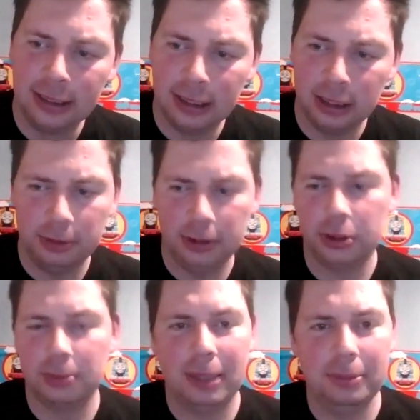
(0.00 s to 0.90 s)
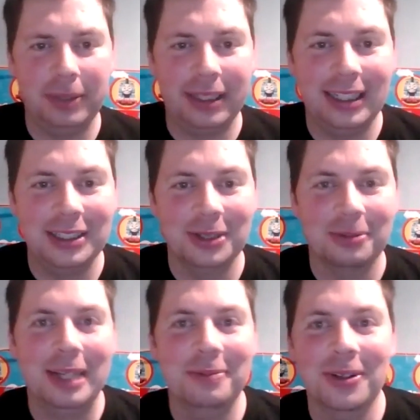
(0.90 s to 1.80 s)
I hope he doesn't mind me bringing this up,
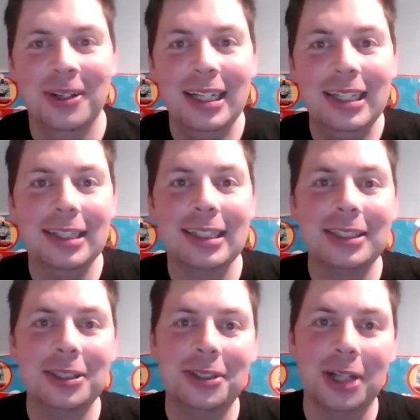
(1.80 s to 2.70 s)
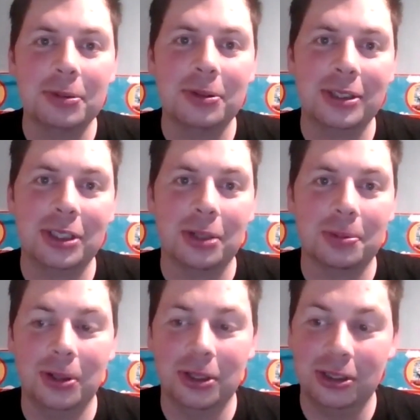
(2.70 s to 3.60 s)
like, but the last two jobs were
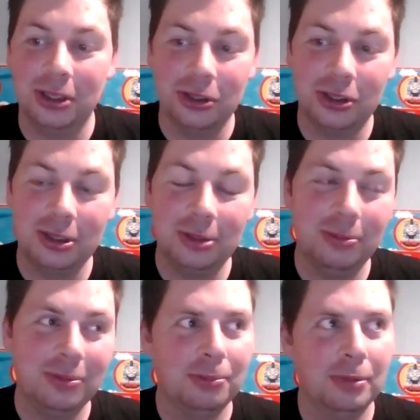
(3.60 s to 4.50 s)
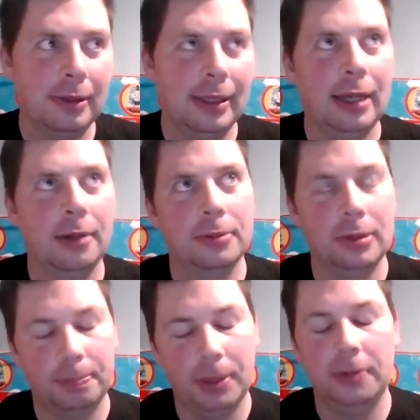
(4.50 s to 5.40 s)
Stockport and Ulsan. Now
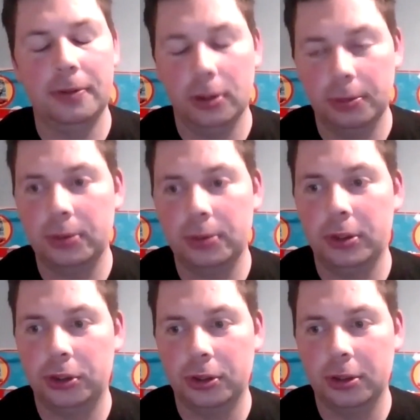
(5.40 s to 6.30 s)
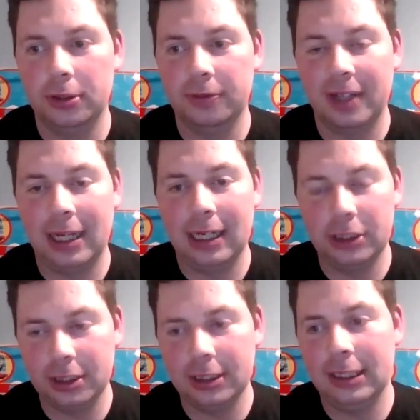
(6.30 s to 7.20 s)
both clubs were struggling
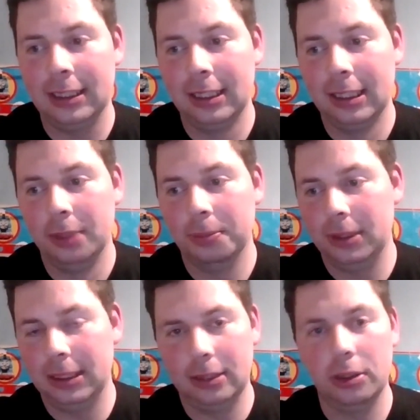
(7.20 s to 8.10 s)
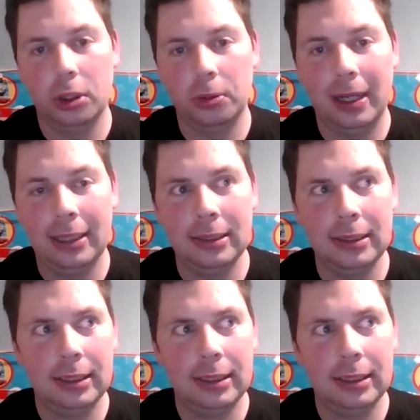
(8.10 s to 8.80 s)
financially, but they didn't go well.